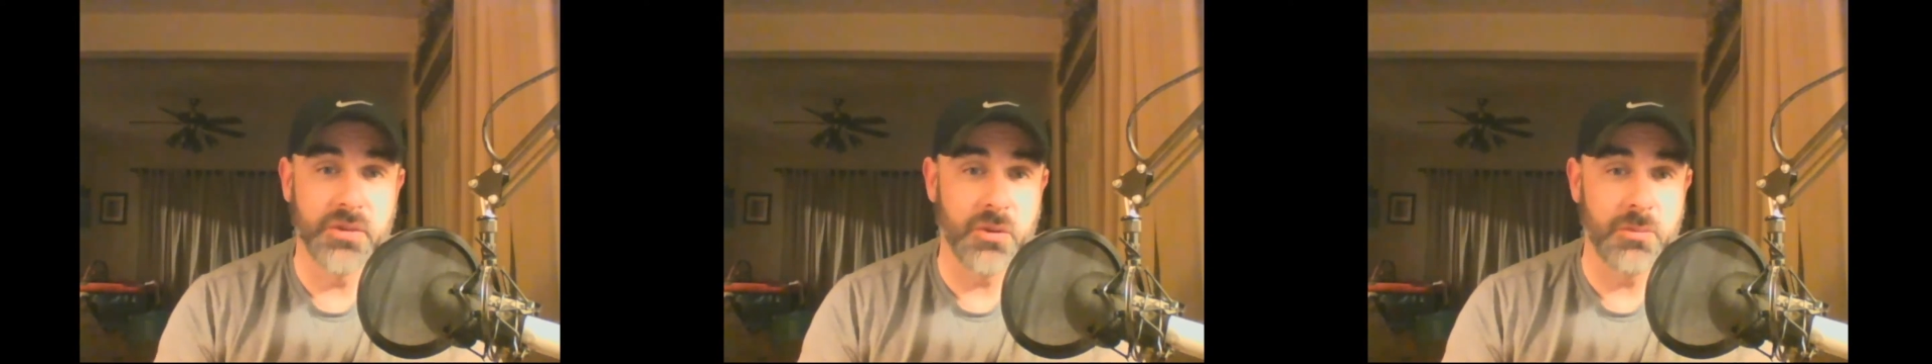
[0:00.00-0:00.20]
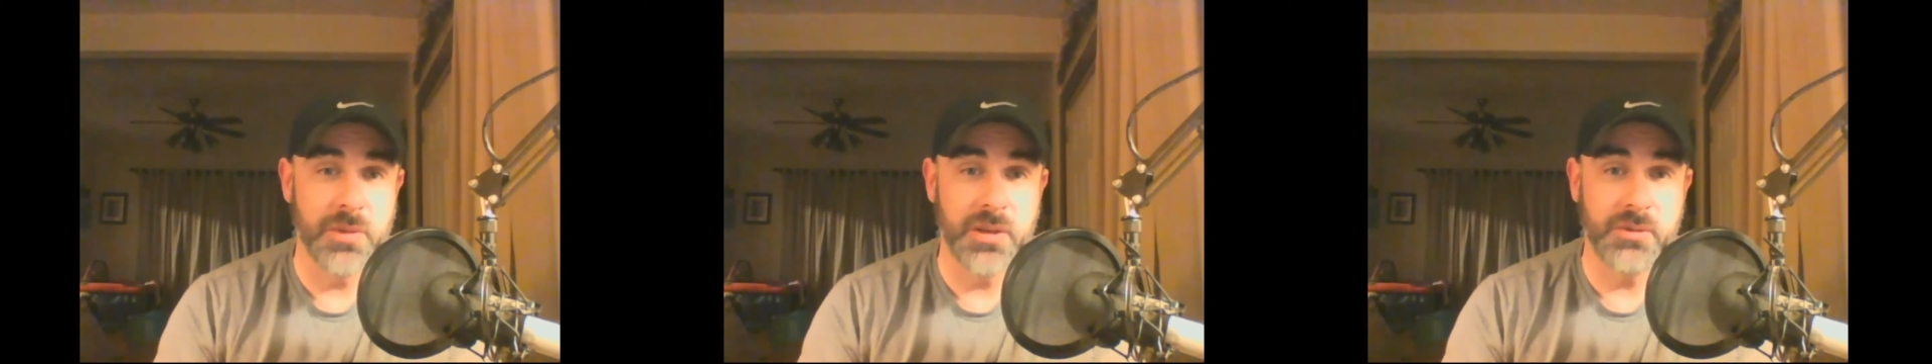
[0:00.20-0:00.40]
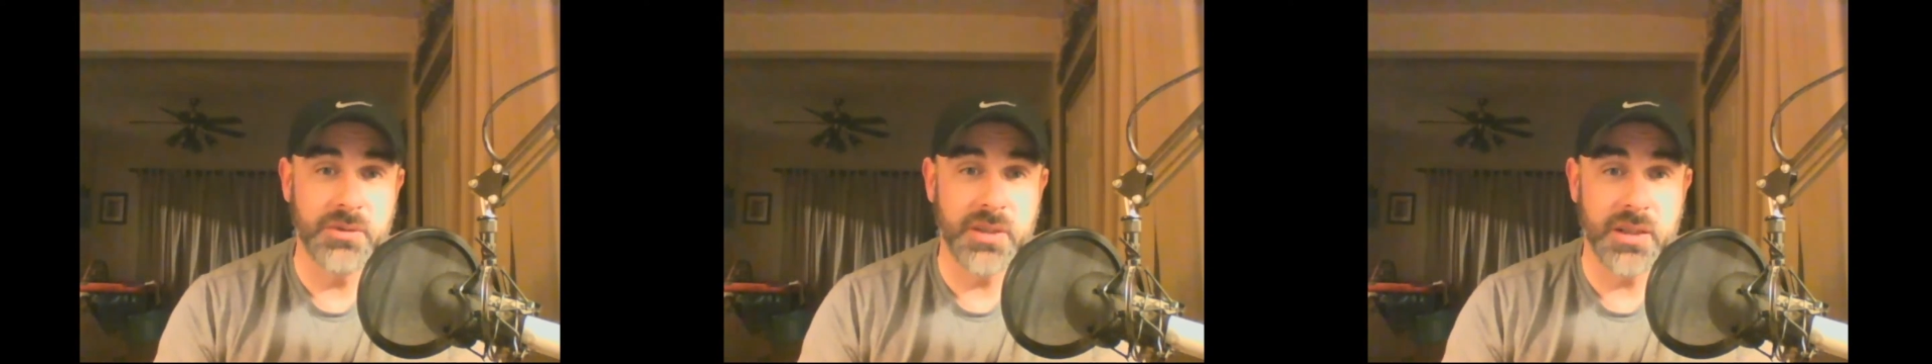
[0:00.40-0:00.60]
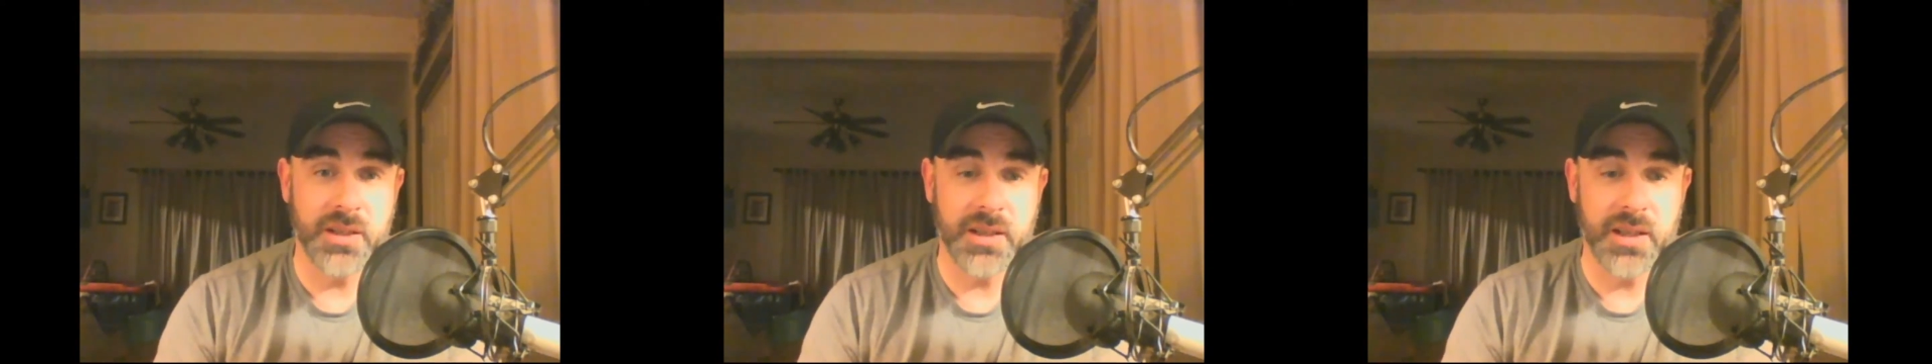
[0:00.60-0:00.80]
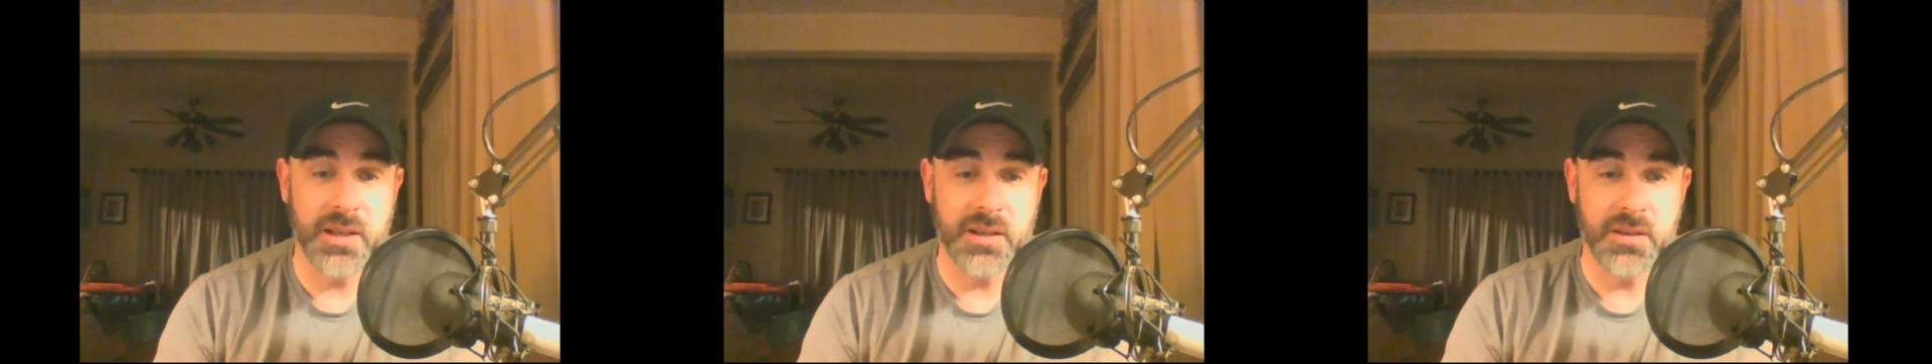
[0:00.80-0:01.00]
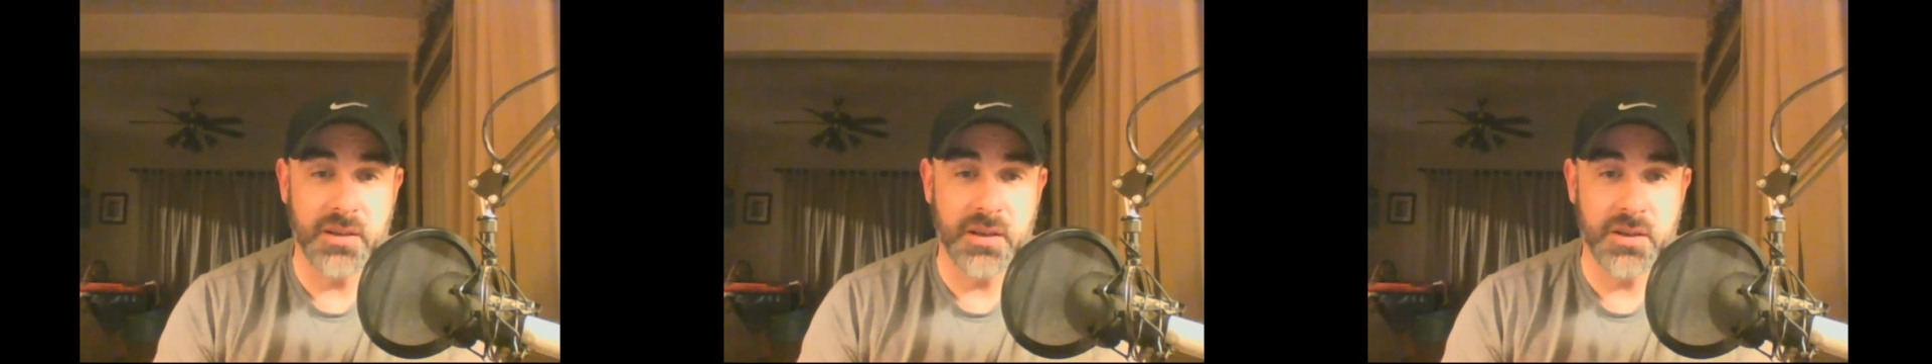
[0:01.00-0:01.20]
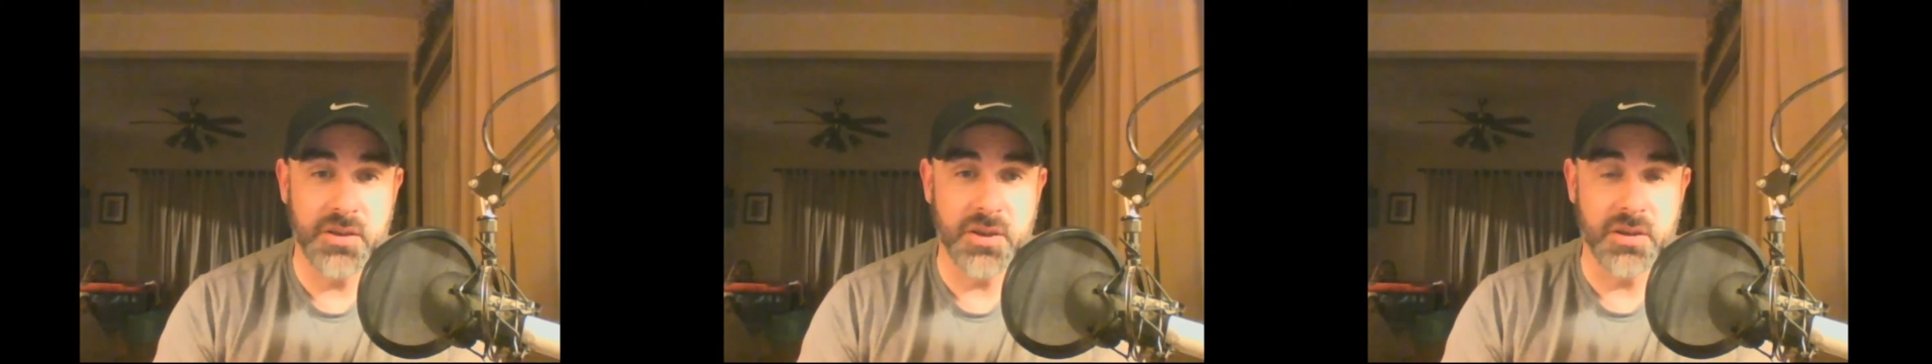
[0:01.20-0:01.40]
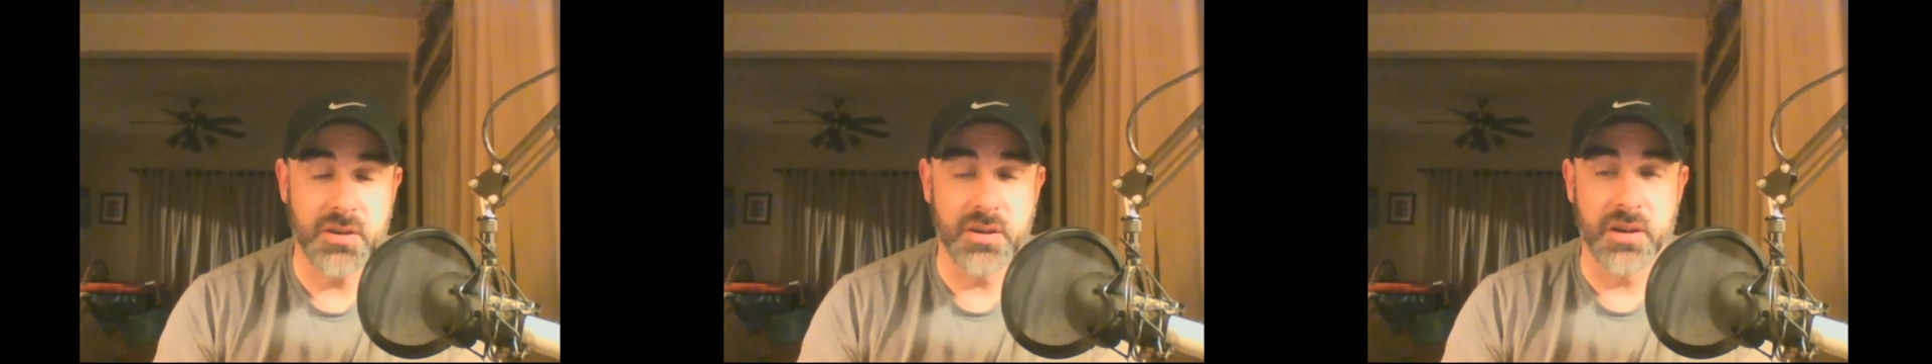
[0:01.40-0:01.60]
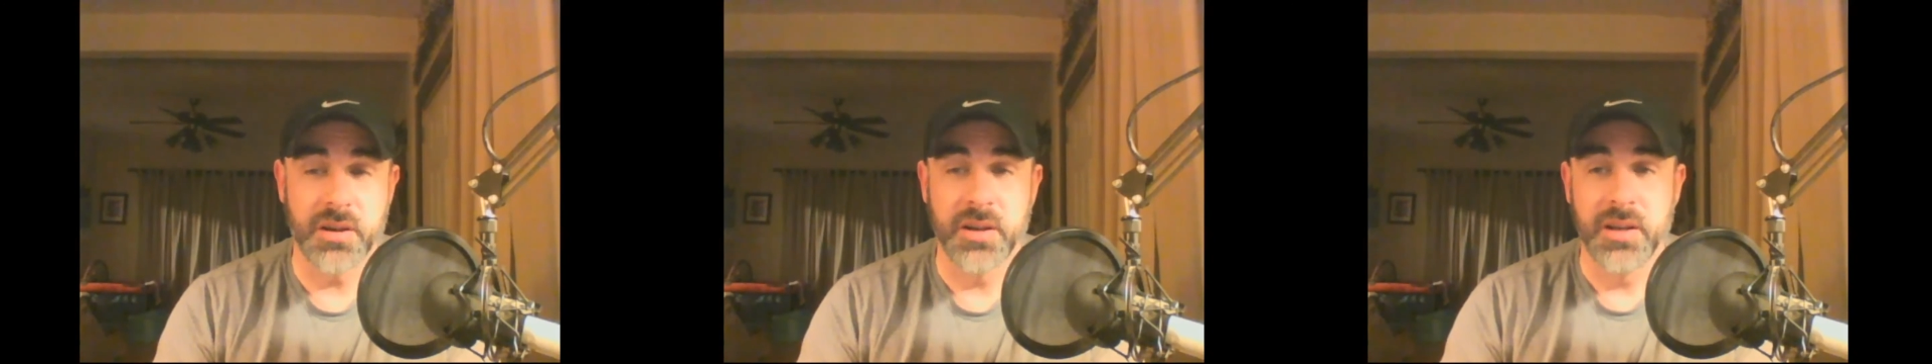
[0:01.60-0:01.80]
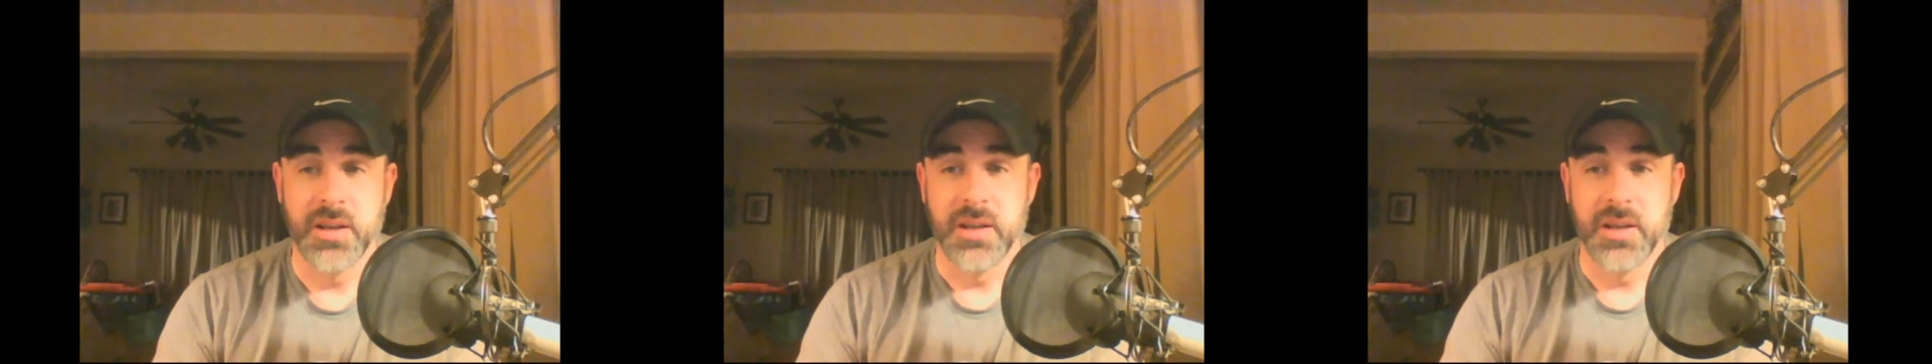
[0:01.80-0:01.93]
almost in a jar.